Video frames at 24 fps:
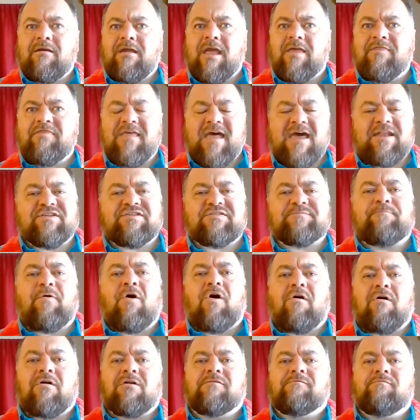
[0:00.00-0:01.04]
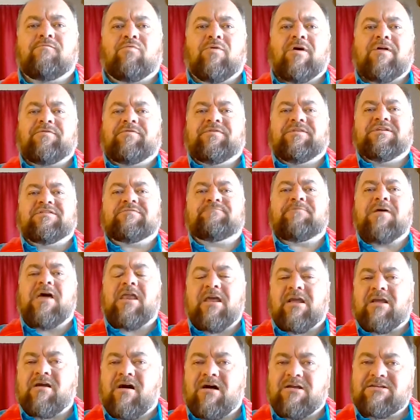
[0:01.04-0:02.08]
And that is part of what this
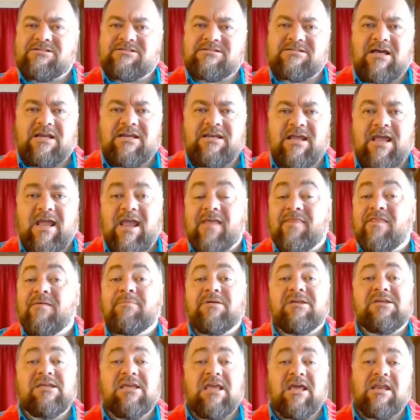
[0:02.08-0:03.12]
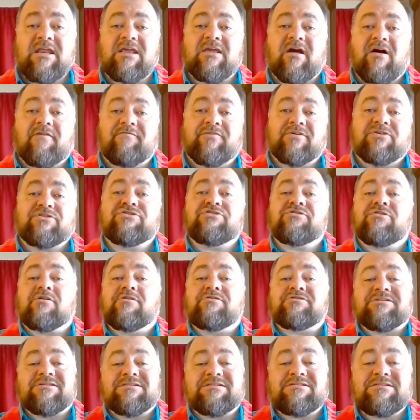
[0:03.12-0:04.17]
Pentecost Sunday and the beginning of the
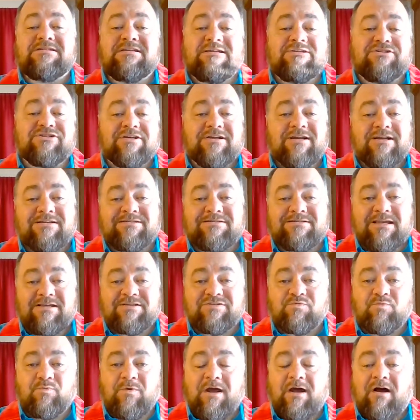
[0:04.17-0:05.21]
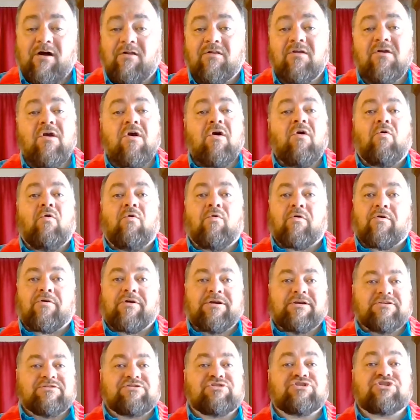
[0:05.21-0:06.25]
church is teaching us as well, or
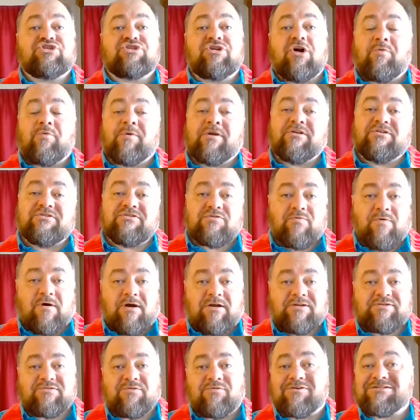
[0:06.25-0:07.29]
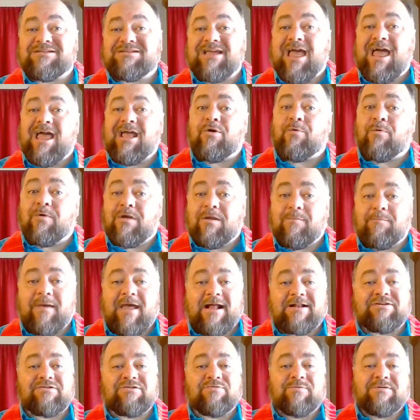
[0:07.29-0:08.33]
is showing to us, or is echoing
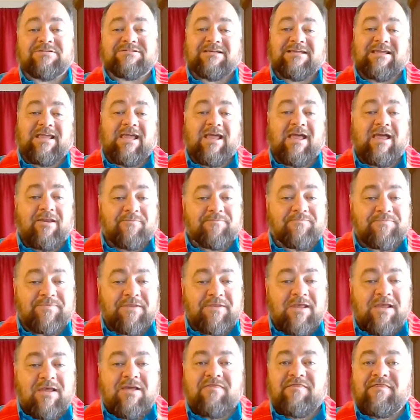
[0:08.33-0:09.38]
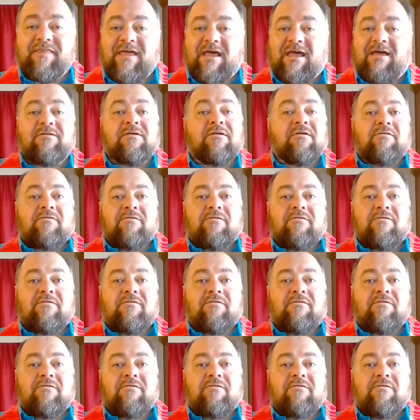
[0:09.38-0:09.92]
back to us again. That